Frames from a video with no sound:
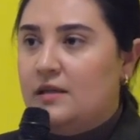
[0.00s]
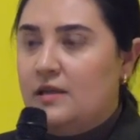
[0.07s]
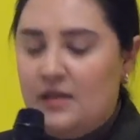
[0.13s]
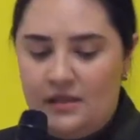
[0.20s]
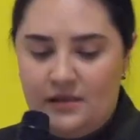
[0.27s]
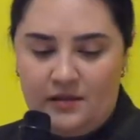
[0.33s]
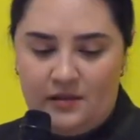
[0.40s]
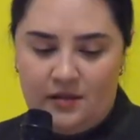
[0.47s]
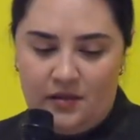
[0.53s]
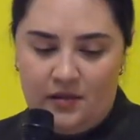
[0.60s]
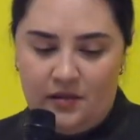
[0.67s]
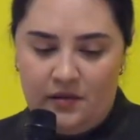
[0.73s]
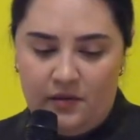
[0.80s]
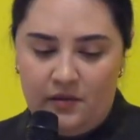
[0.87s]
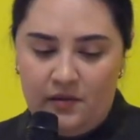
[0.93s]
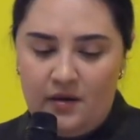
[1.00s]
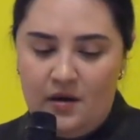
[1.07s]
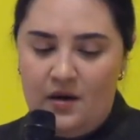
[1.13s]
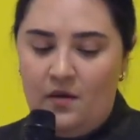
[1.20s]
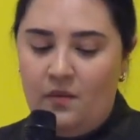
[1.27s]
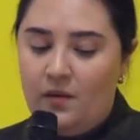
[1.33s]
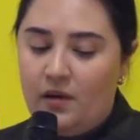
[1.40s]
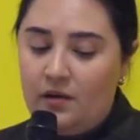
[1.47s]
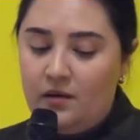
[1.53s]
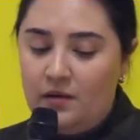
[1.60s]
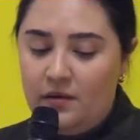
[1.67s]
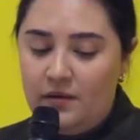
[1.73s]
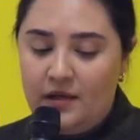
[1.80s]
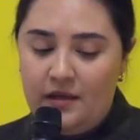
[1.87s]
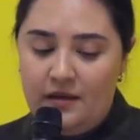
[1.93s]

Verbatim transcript: these two were included